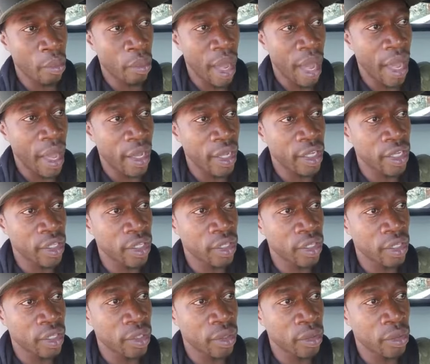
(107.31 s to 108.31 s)
by
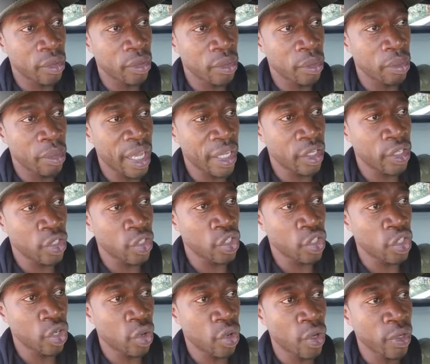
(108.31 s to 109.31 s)
making
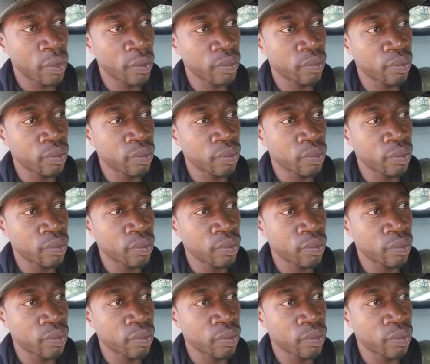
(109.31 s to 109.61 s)
sure